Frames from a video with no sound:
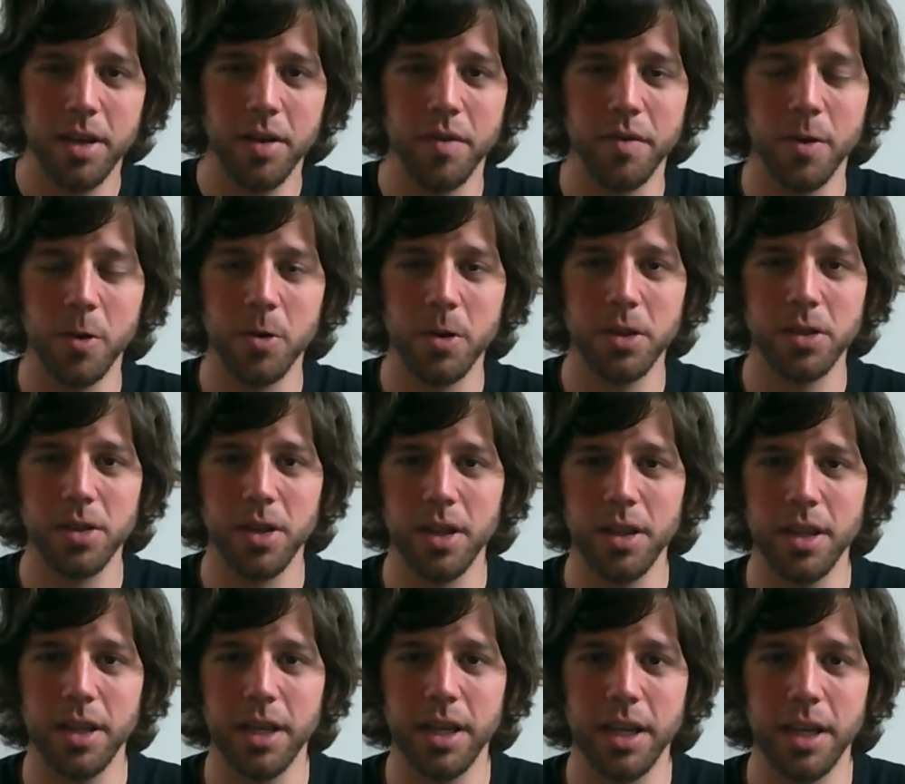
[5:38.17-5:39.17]
Focus
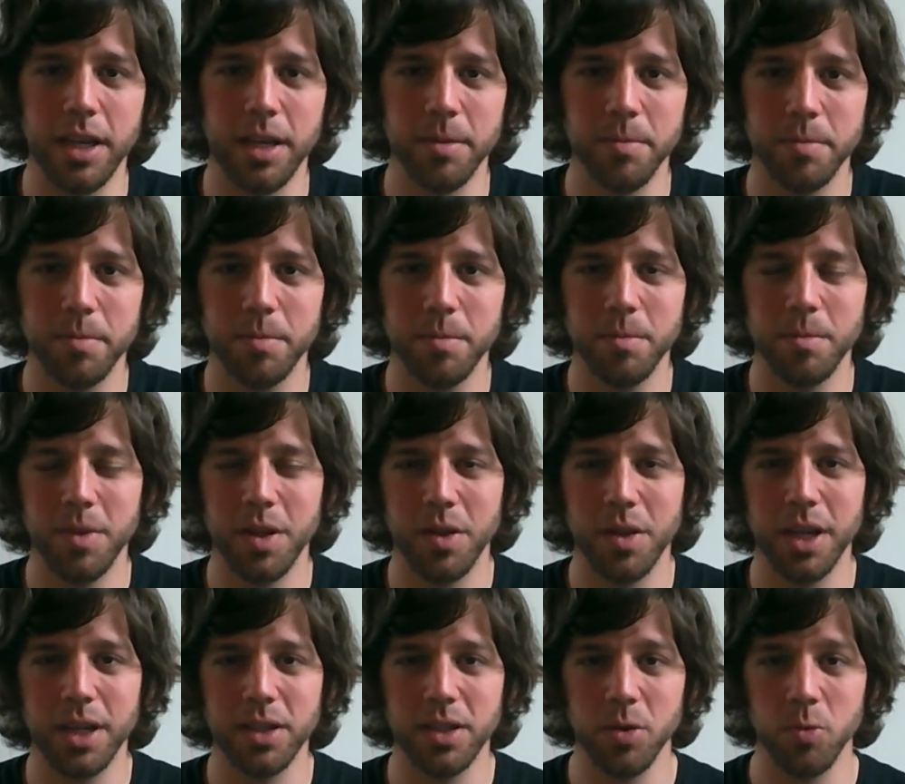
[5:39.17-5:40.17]
on the
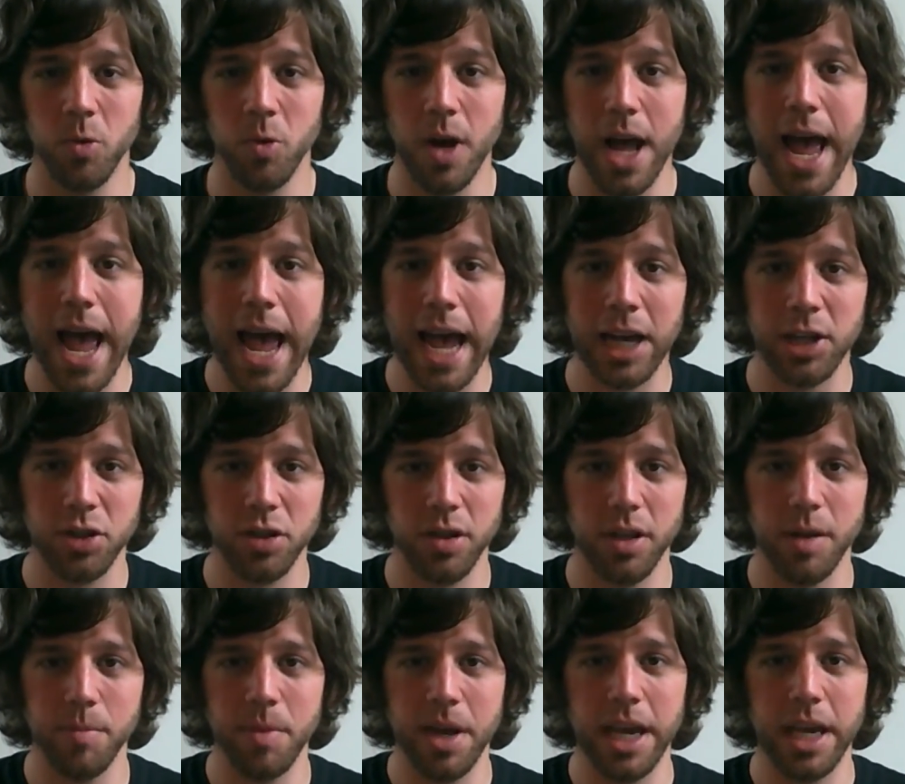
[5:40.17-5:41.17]
things that will
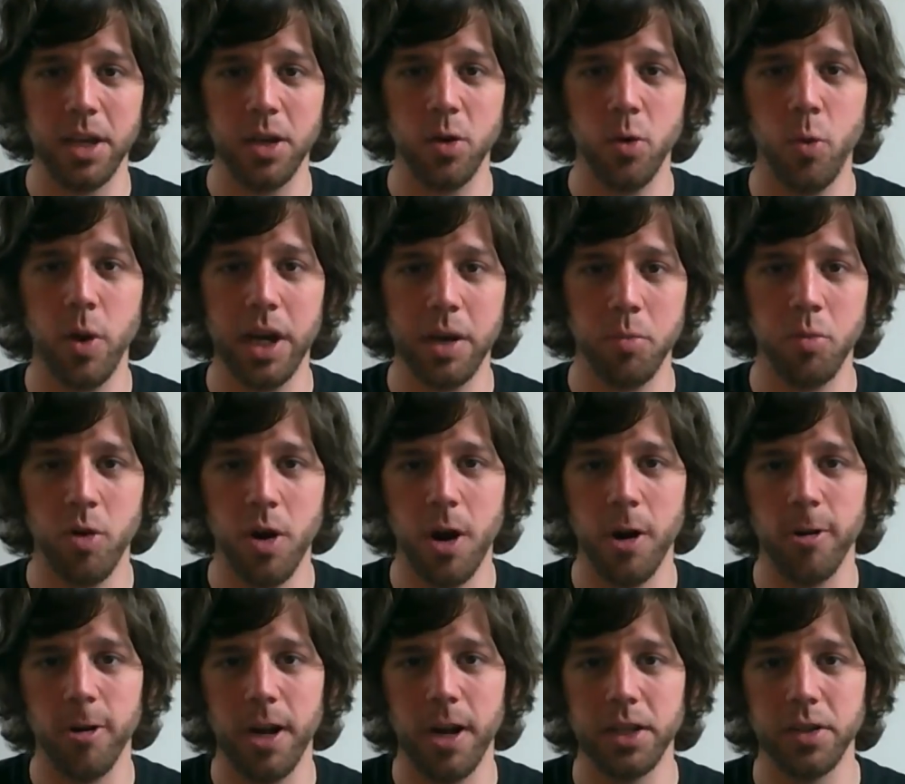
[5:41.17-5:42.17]
actually make quick
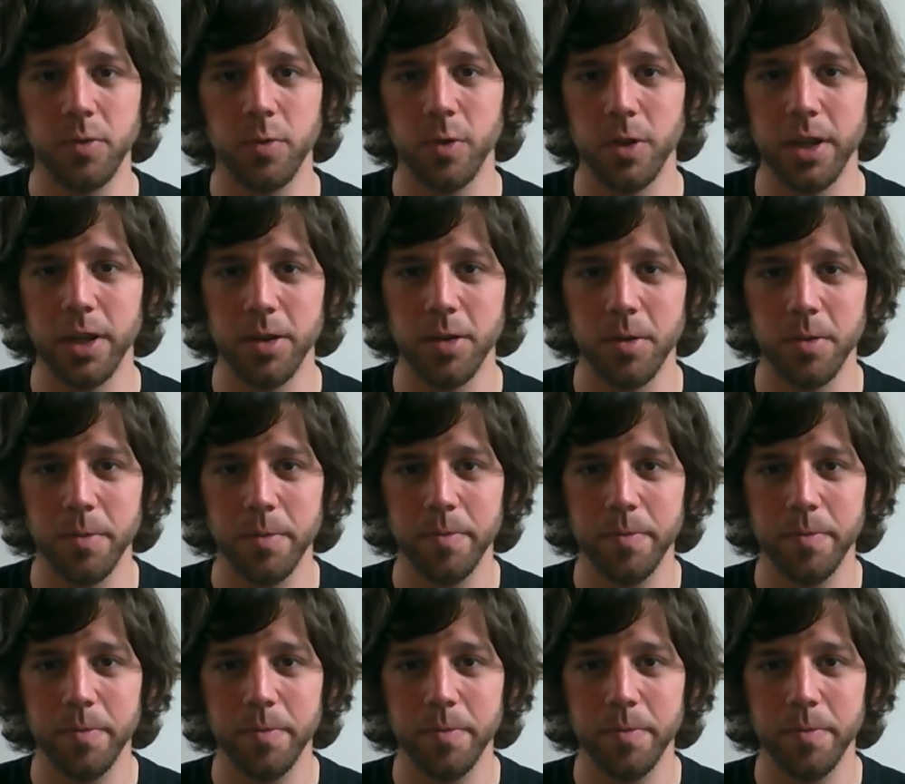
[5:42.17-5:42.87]
progress for you.